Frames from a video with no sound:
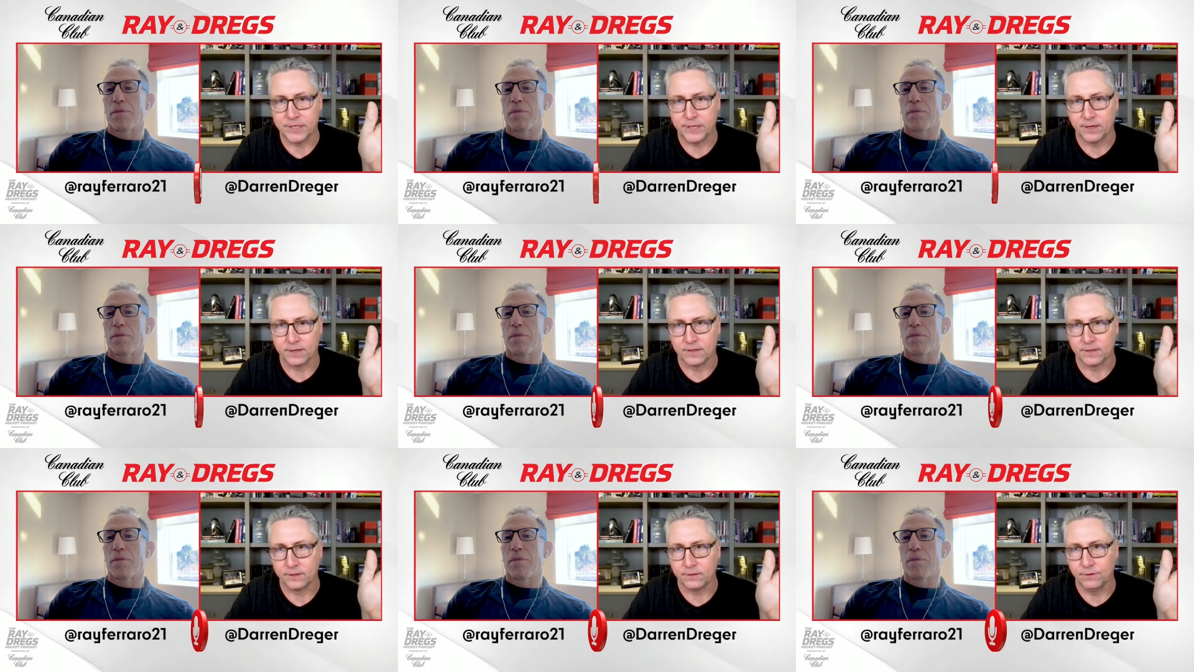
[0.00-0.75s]
Speaker 1: a year
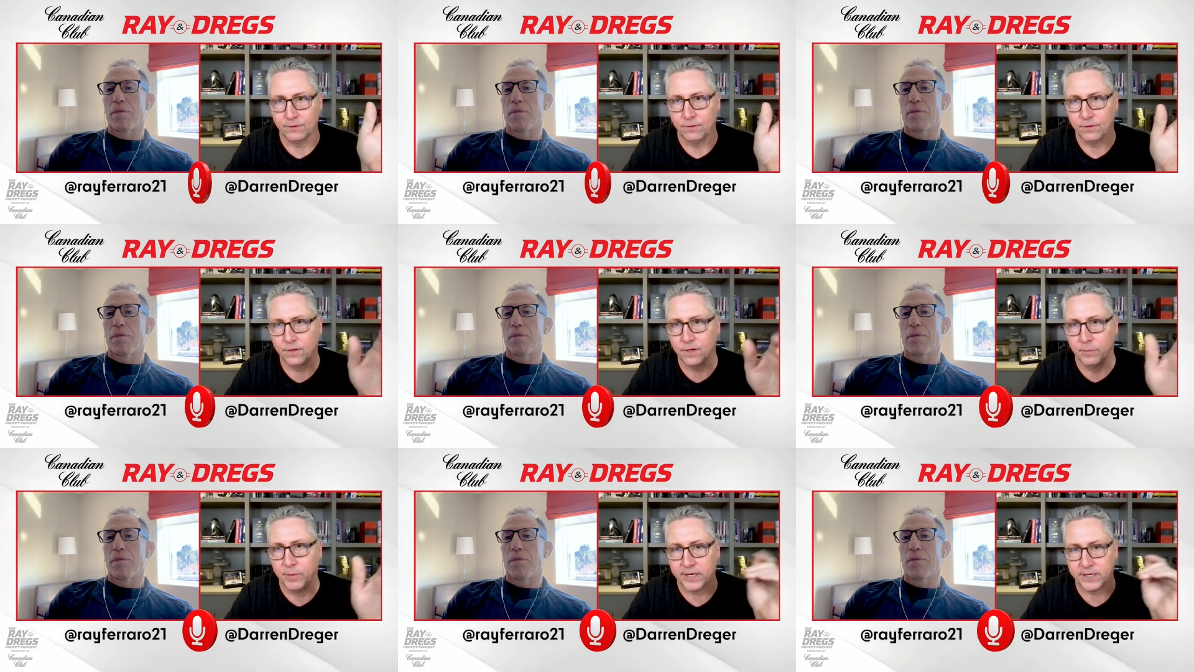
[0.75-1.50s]
to
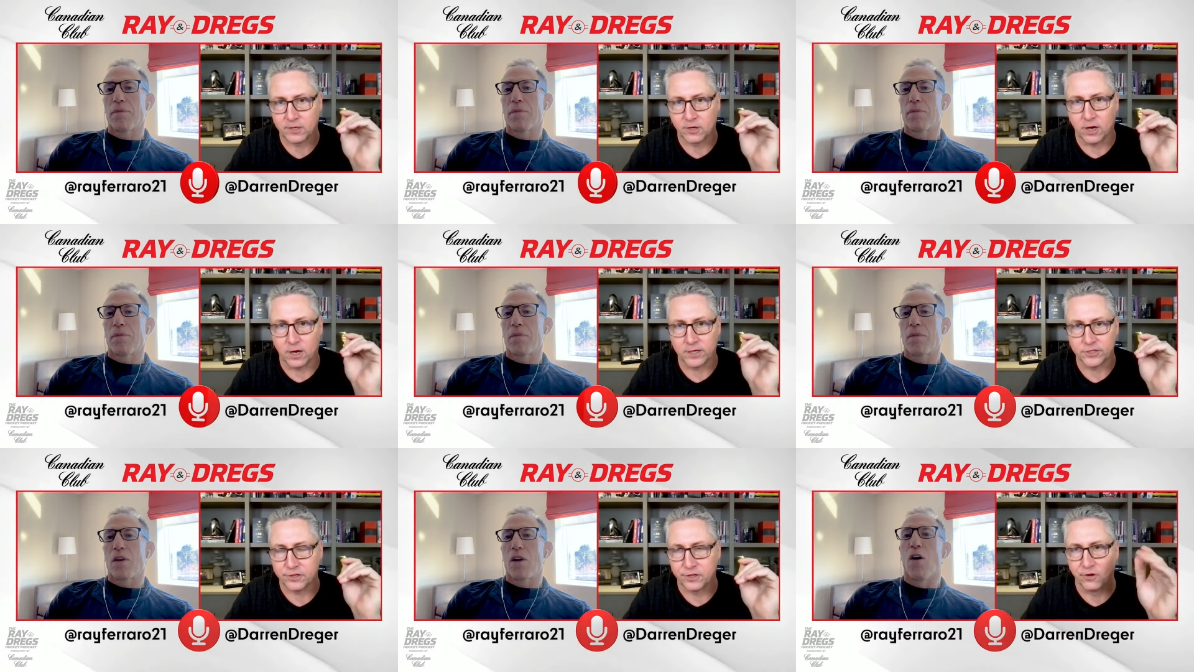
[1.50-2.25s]
a buddy's
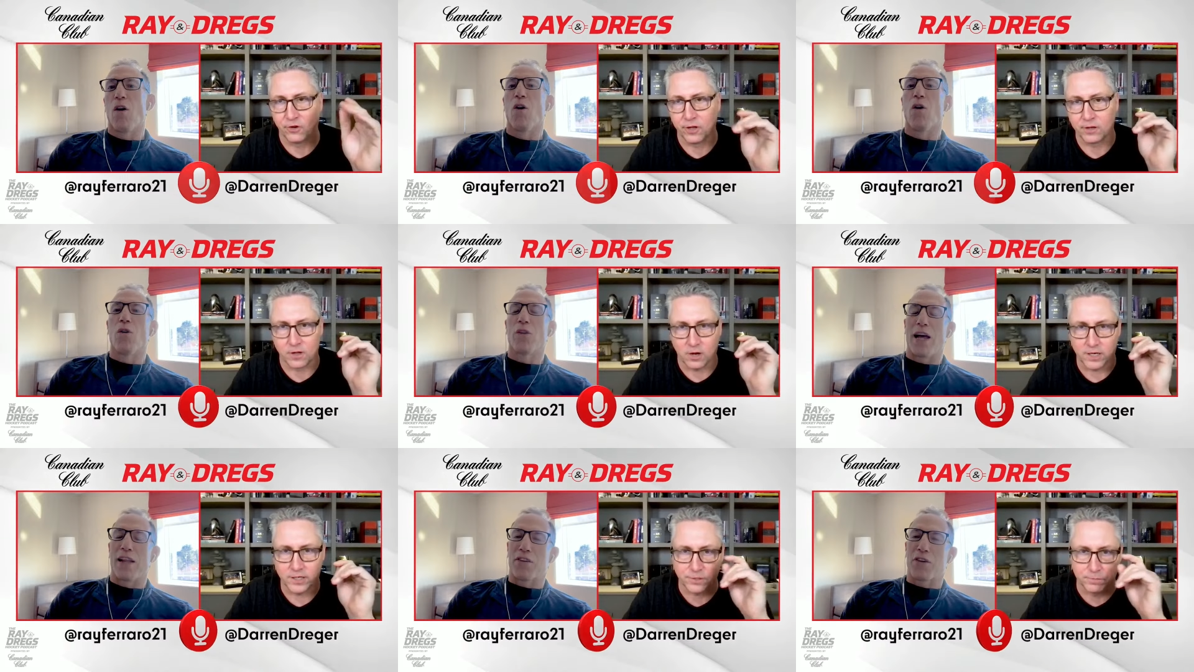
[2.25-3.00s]
cottage, the Doyle
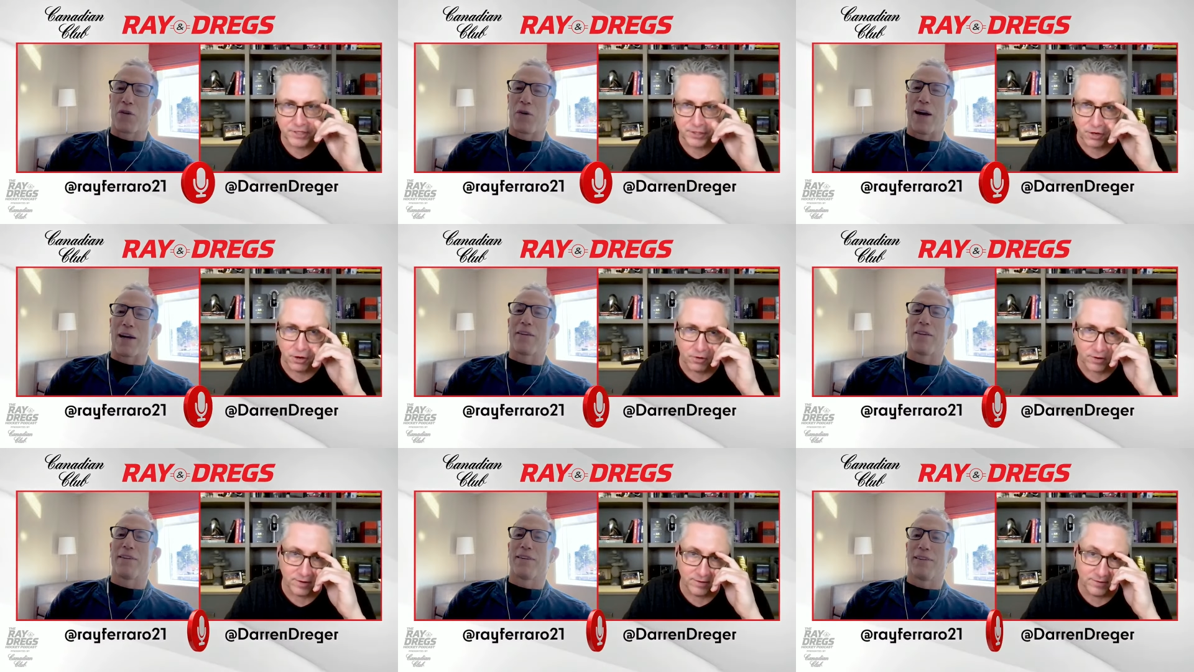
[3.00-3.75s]
oh, cottage in Muskoka,
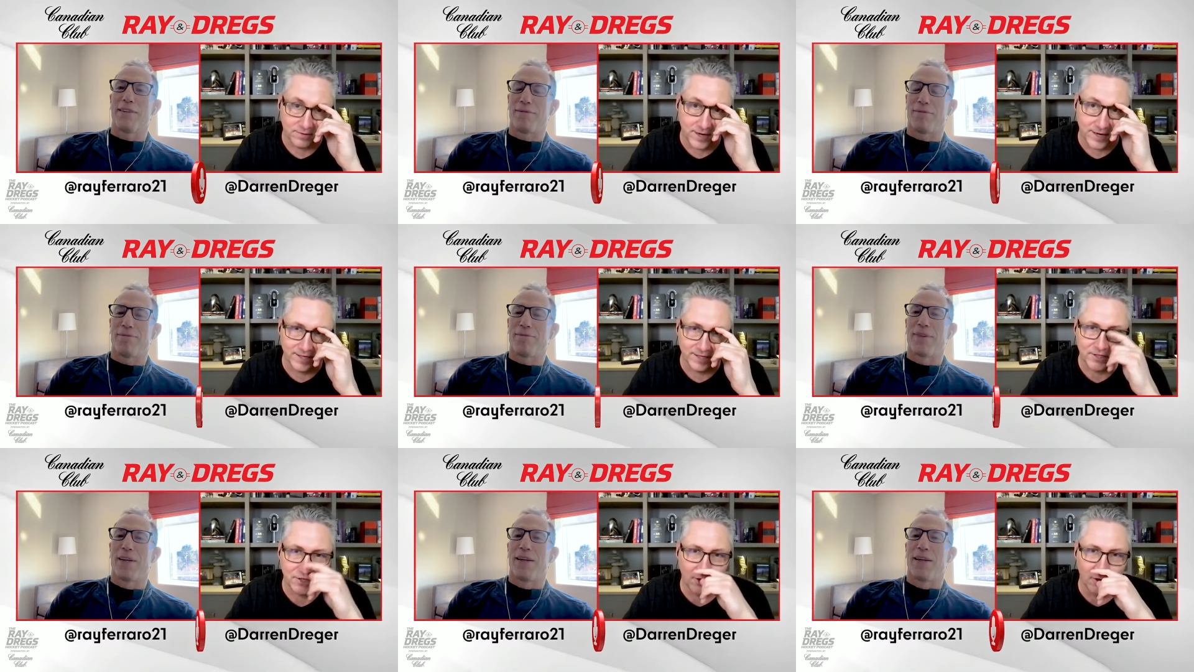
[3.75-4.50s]
correct.
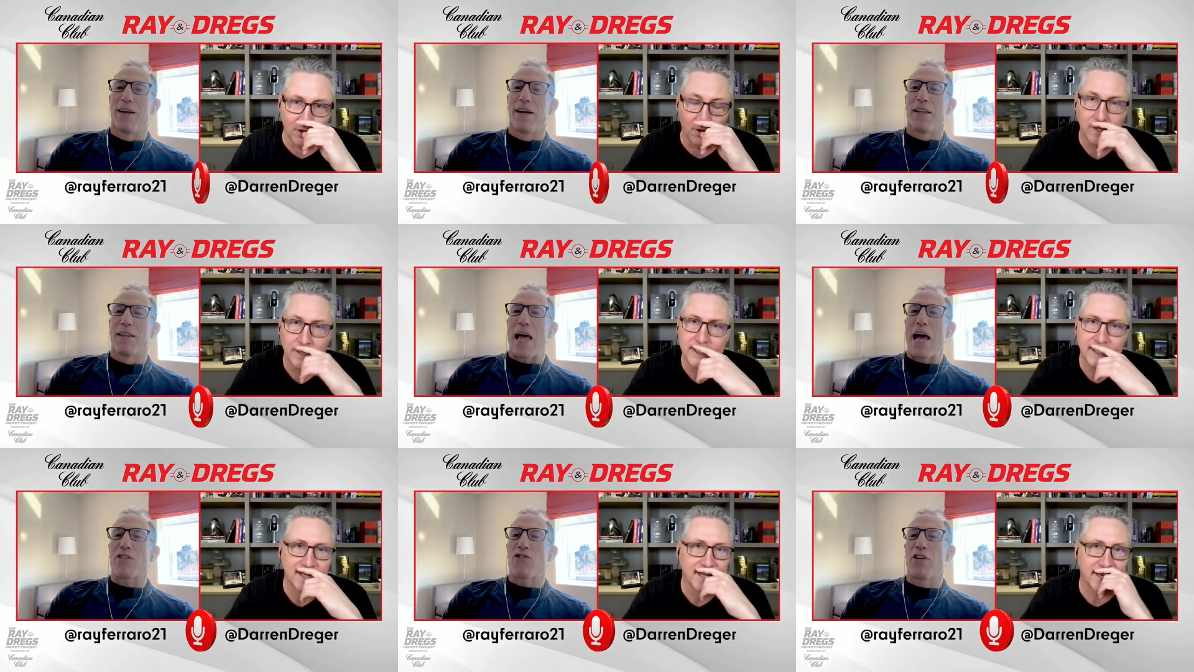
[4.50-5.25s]
right? So
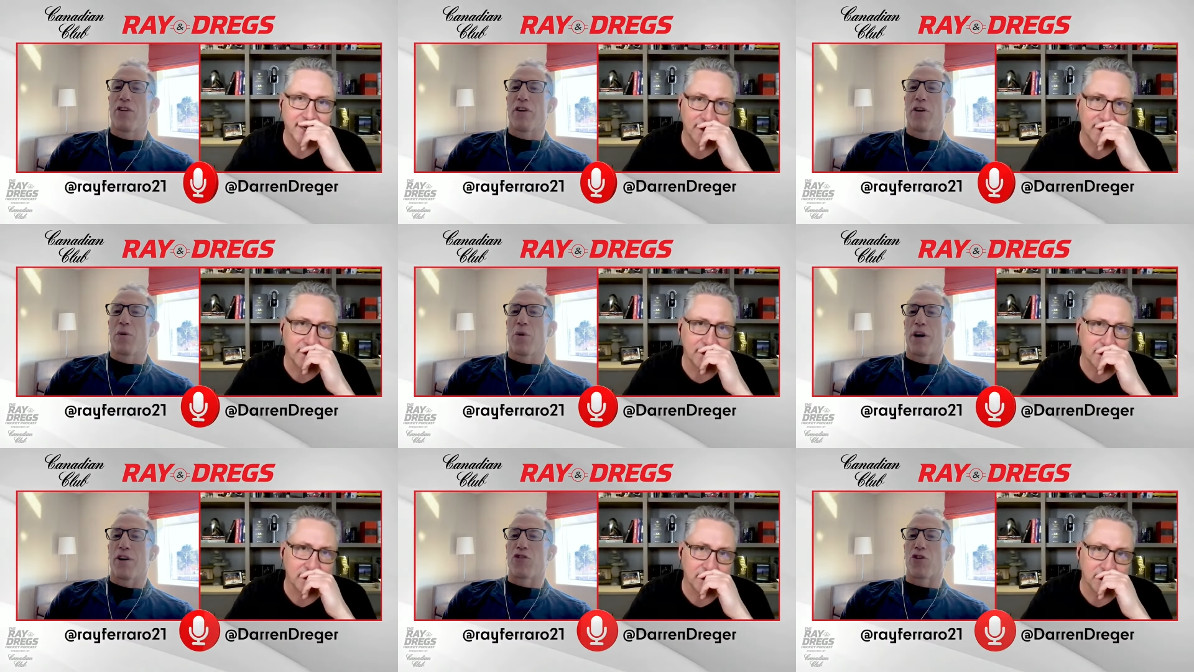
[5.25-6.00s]
Speaker 2: last it, year
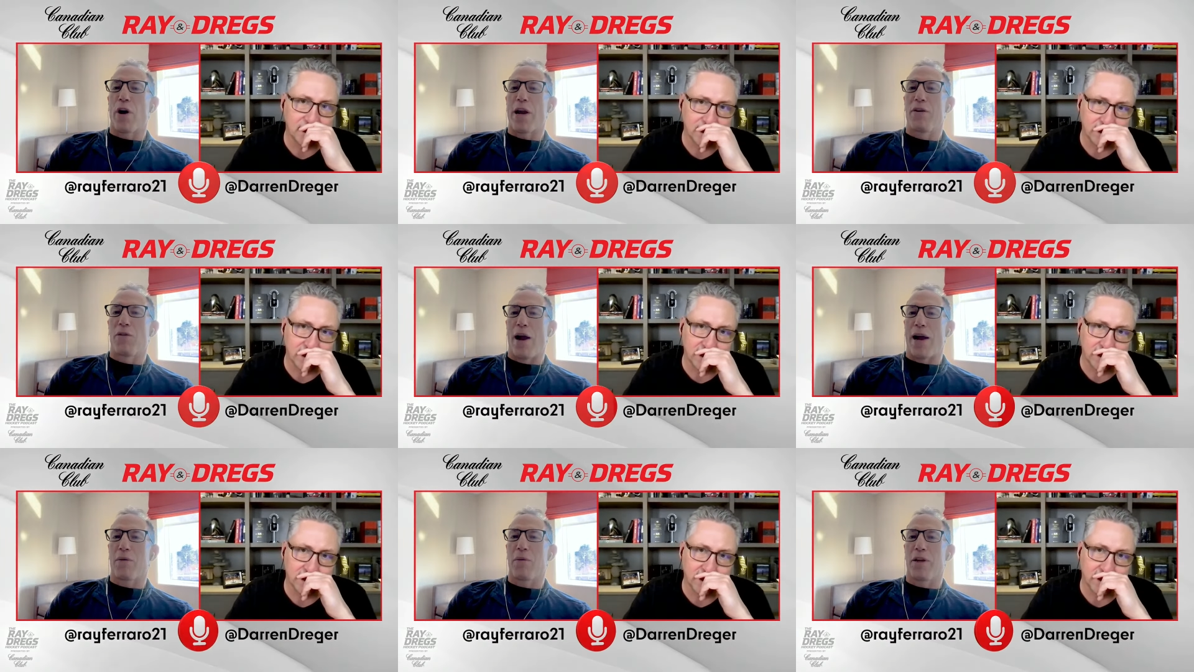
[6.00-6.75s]
you were a train
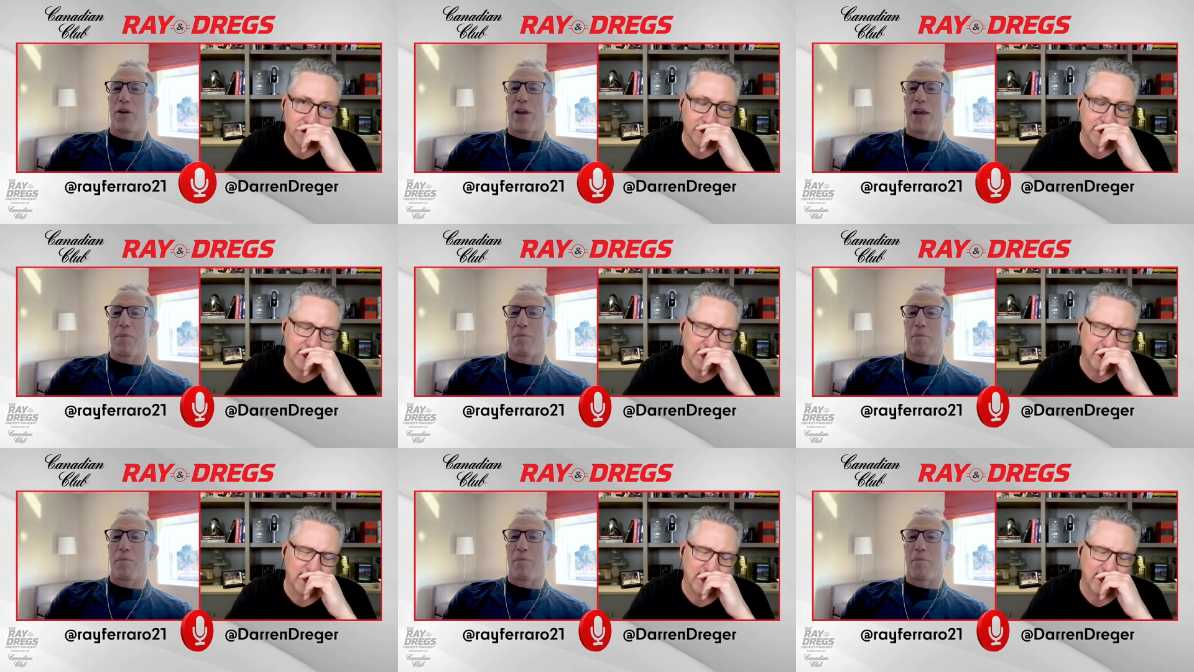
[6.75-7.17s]
wreck when you uh,